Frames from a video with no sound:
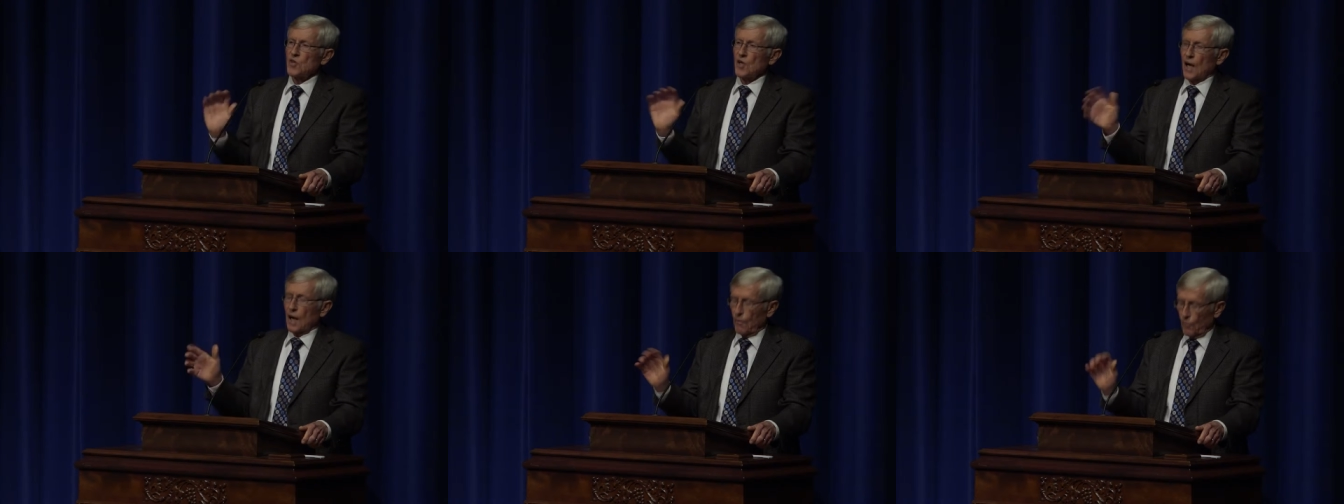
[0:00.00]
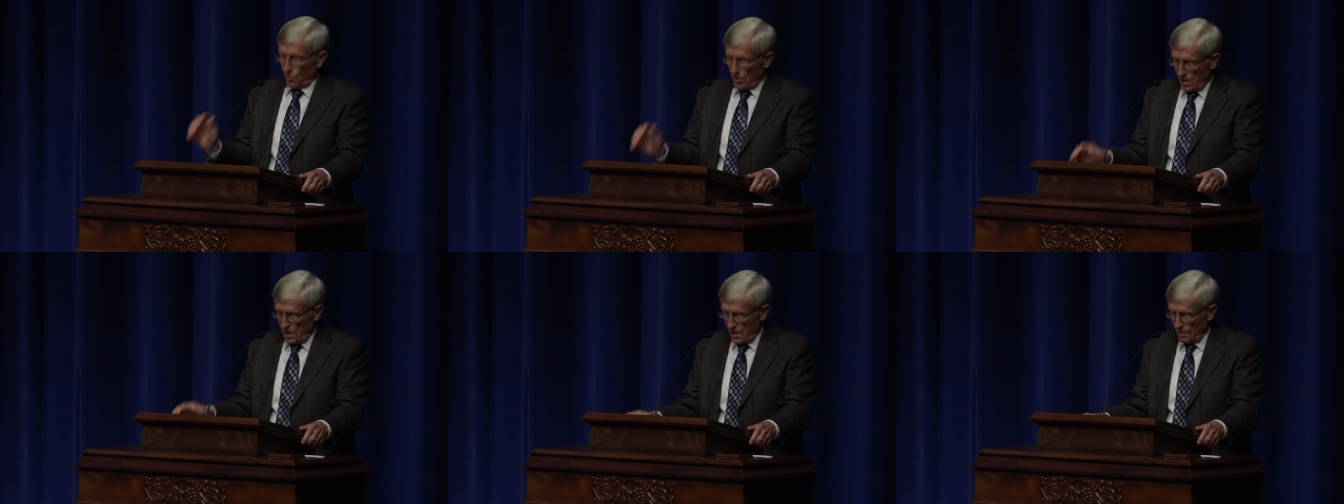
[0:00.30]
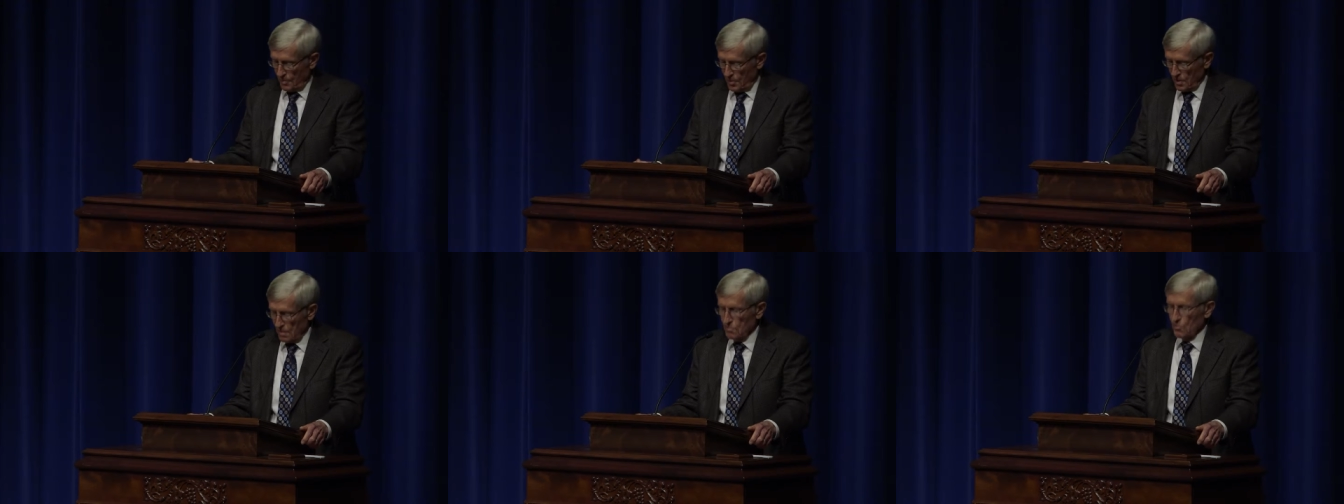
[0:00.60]
and I wanted
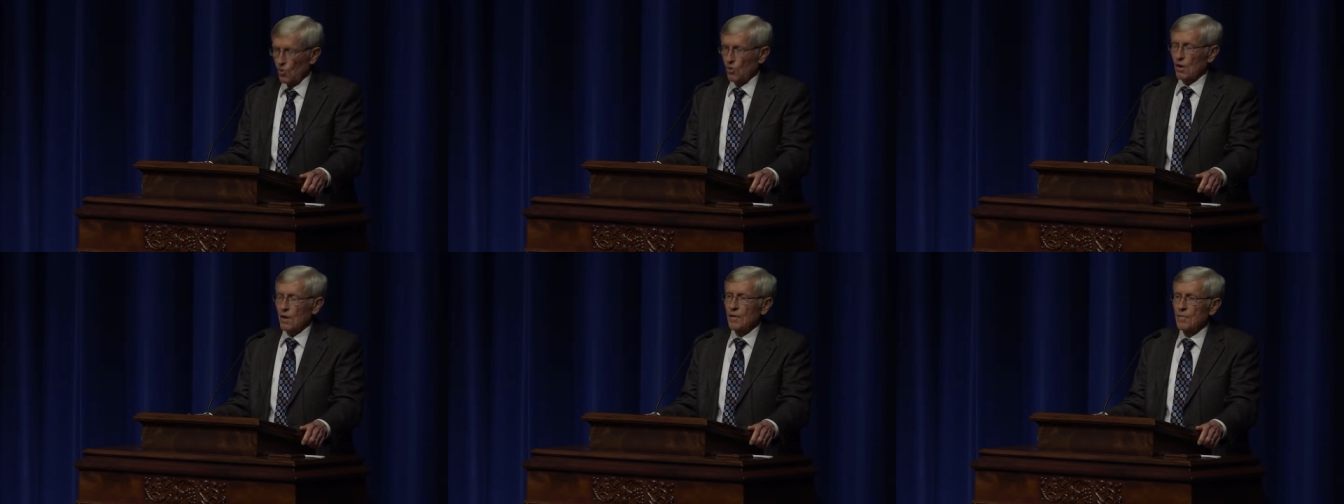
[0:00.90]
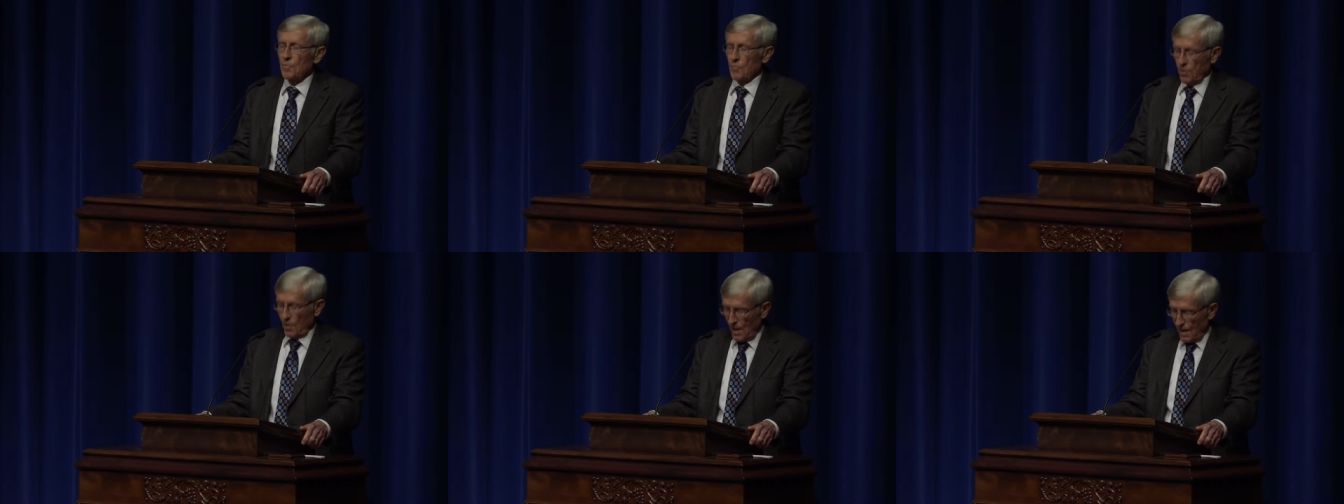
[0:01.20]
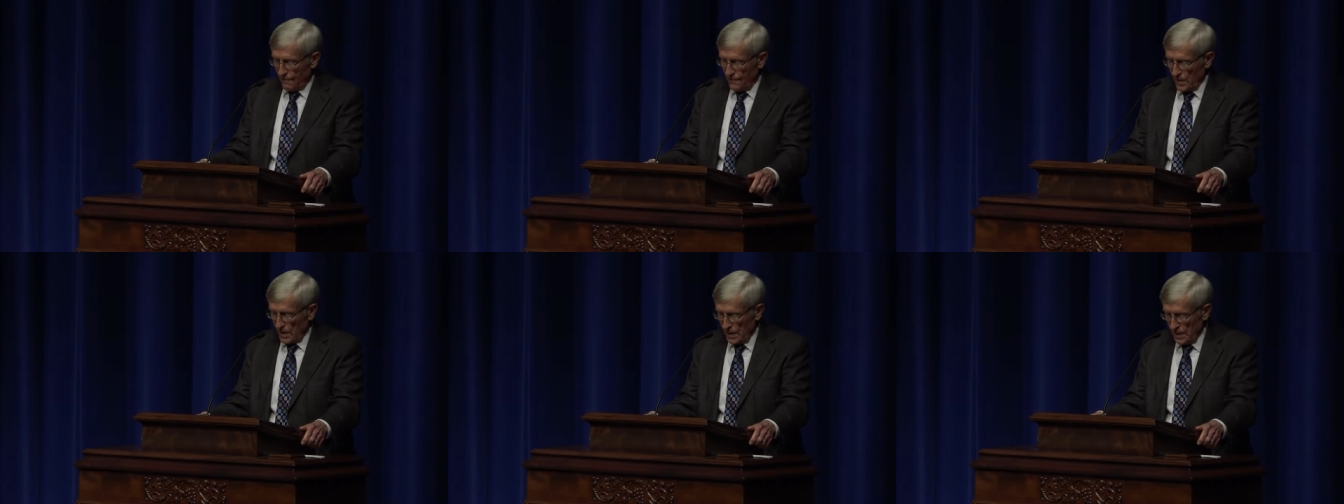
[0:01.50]
to put more
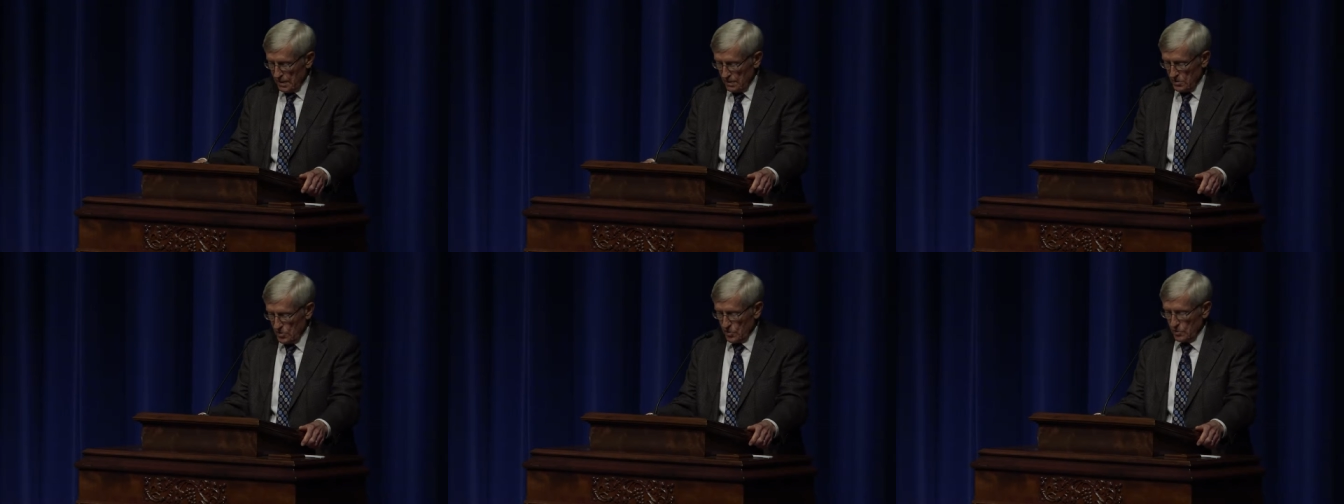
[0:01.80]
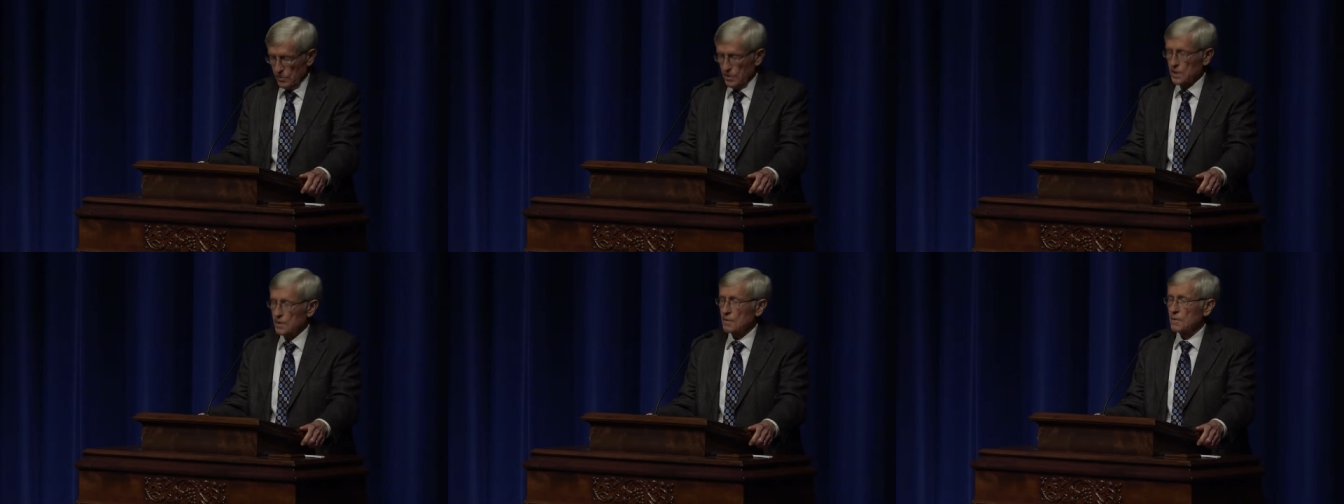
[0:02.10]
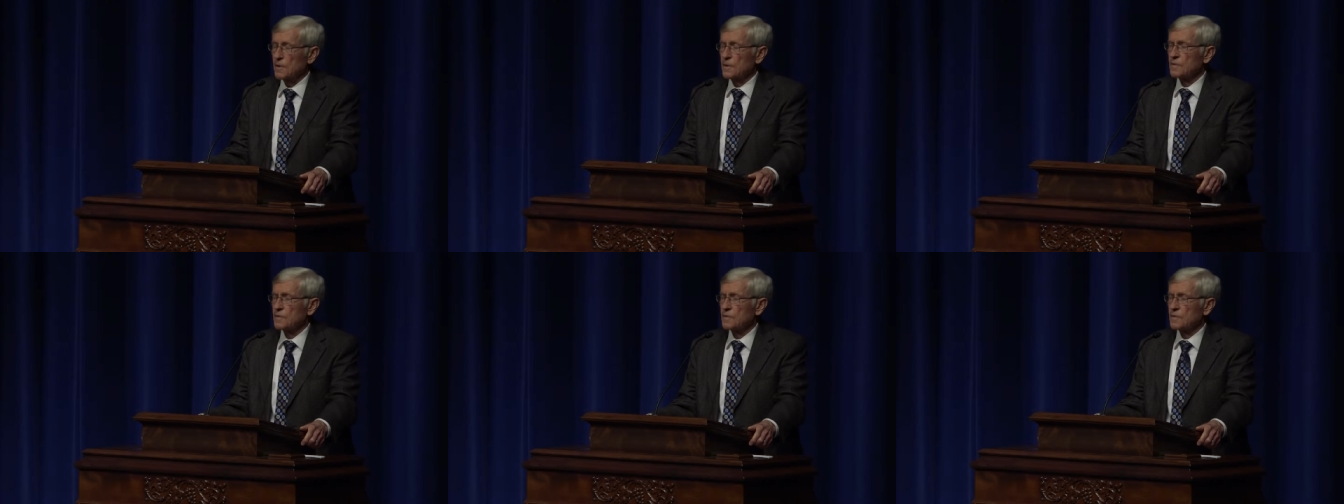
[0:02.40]
profit into it.